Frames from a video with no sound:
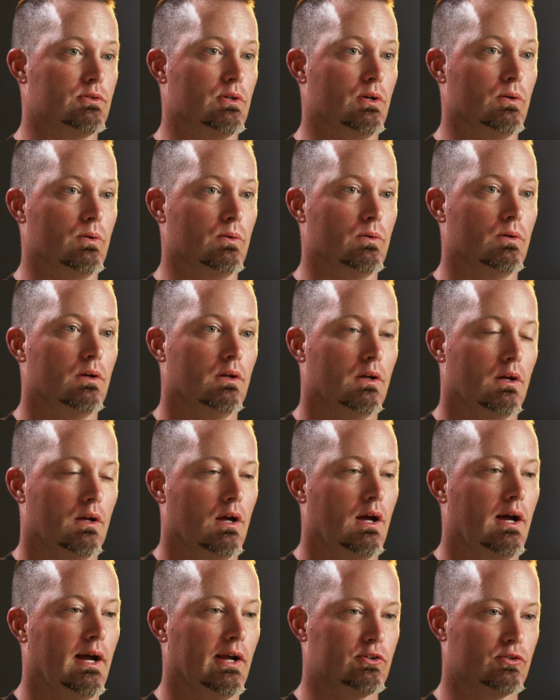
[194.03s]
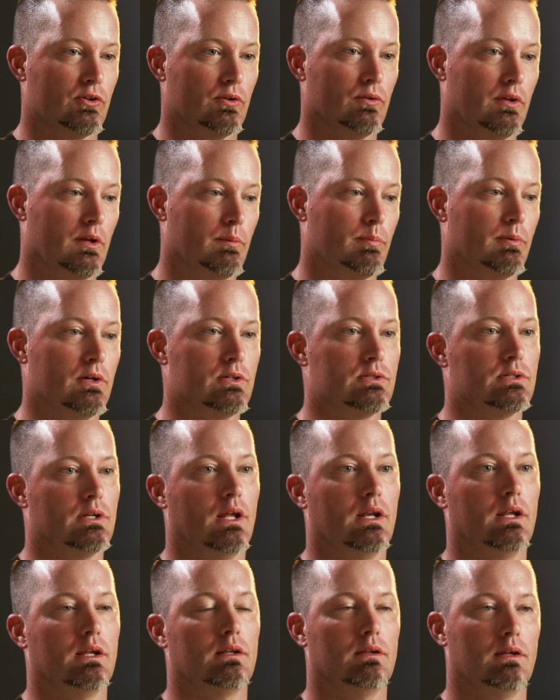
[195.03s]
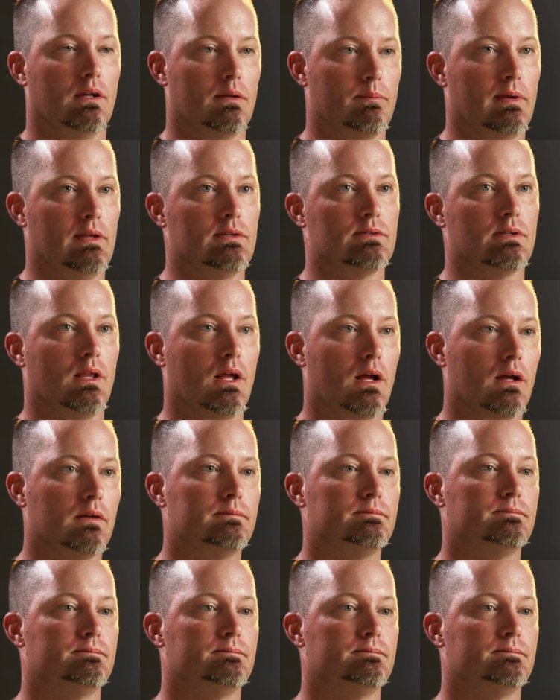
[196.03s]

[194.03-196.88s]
so I truly appreciate it. It means a lot.